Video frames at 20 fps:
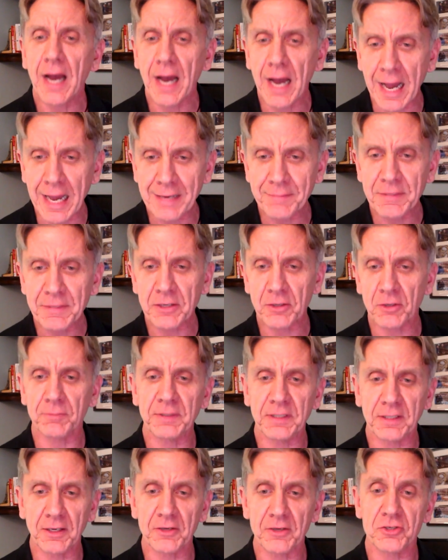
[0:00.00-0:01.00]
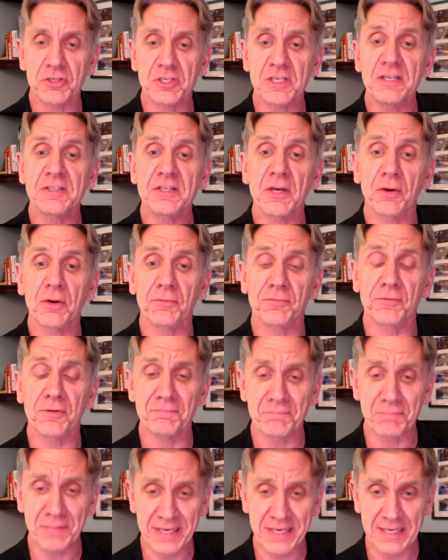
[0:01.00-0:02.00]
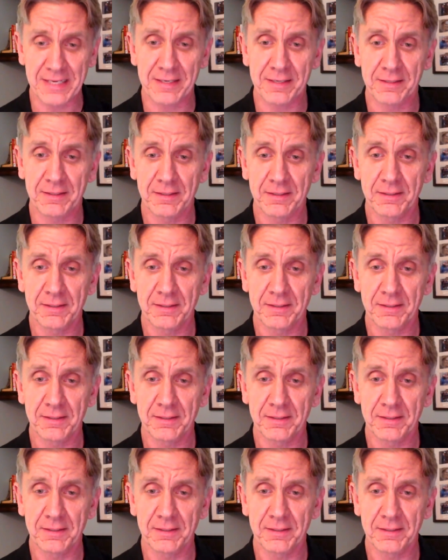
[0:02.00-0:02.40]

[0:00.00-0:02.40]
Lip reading: I'm here because she's here for me.